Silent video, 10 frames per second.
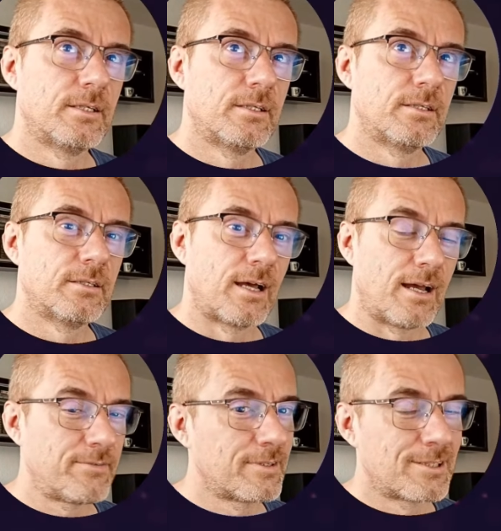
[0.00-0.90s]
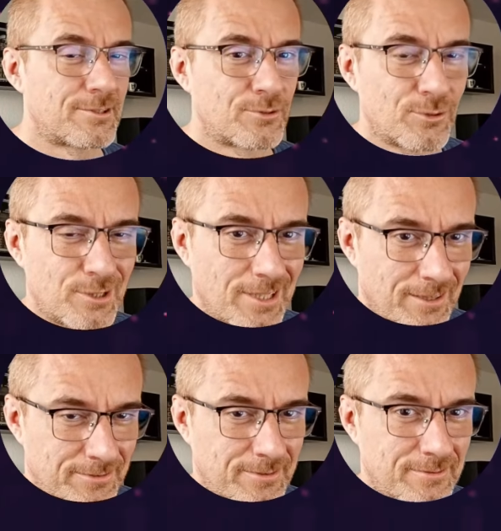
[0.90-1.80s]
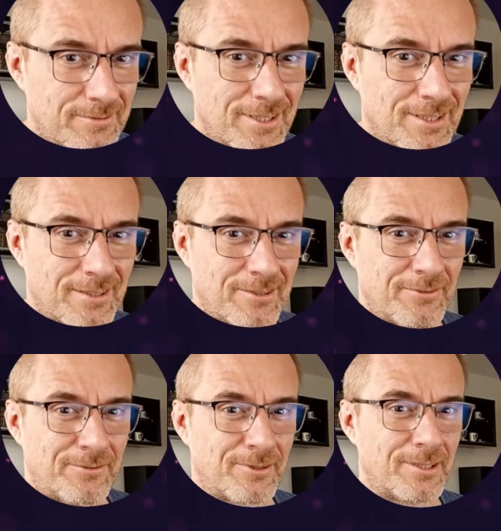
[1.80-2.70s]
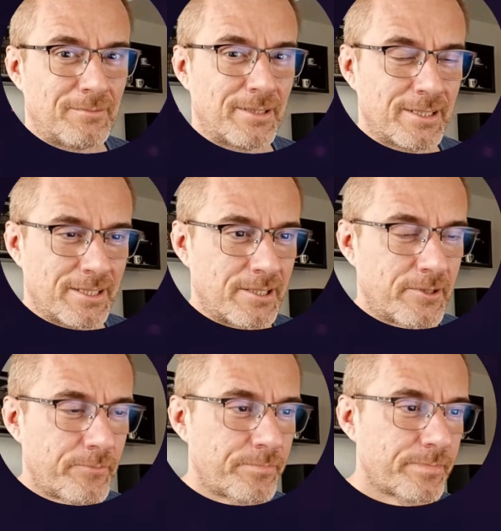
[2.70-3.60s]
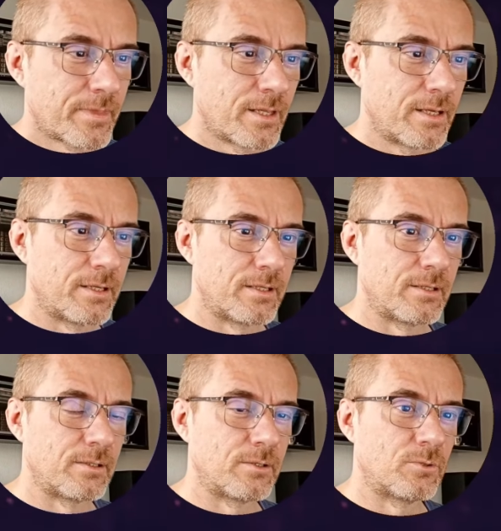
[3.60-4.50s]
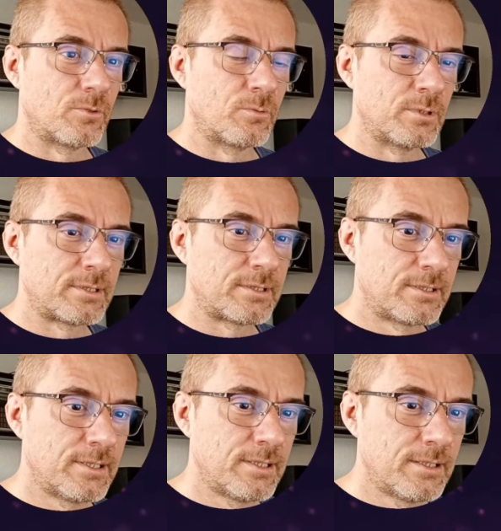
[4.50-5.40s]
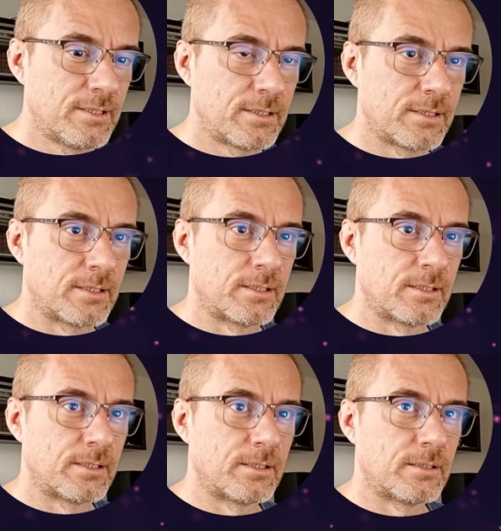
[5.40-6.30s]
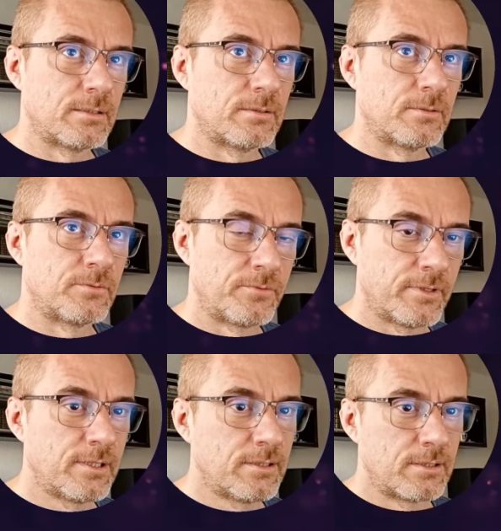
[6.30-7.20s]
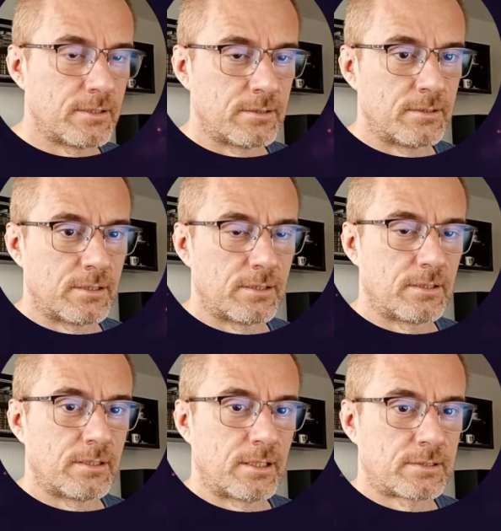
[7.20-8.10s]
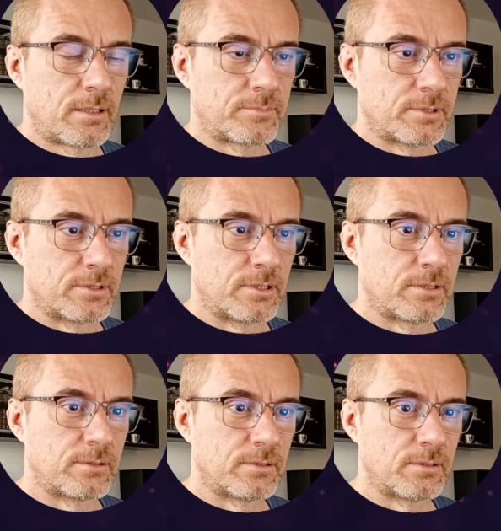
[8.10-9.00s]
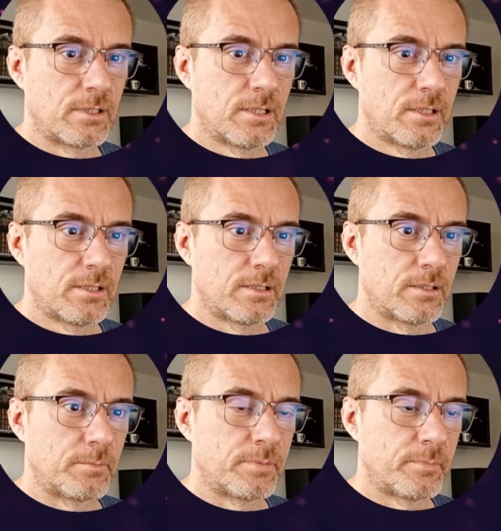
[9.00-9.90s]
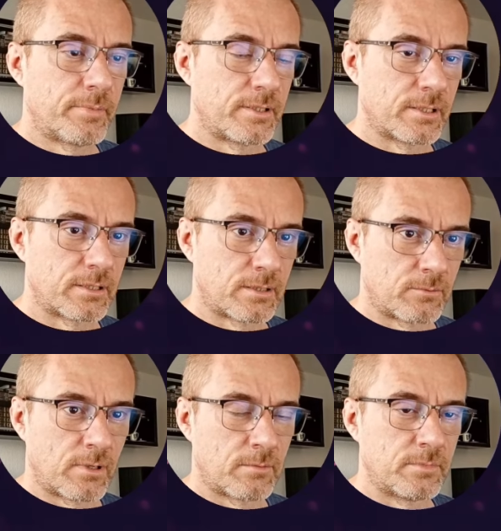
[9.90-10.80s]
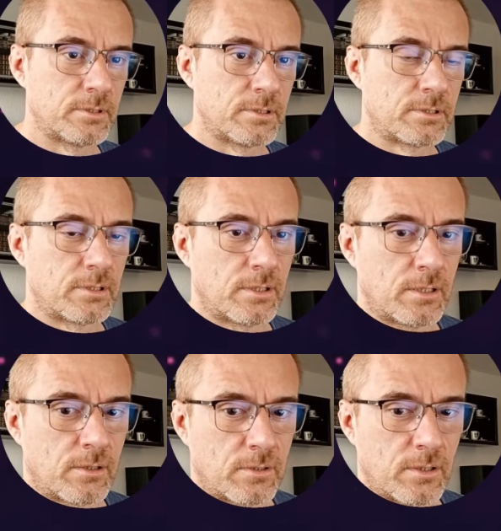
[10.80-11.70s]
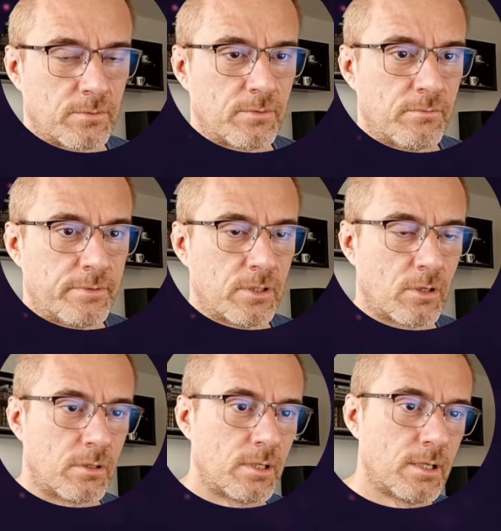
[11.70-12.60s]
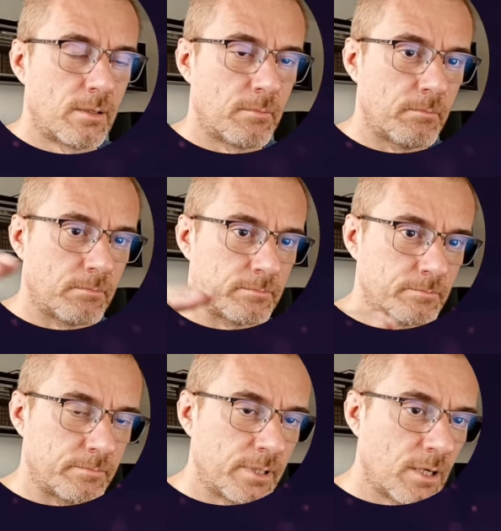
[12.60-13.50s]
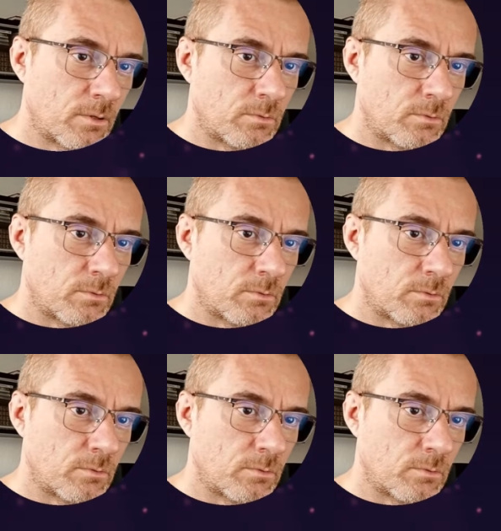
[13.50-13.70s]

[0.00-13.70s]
I think it's good enough for the beginning. We still feel the assumption that preparing 1 minute of video below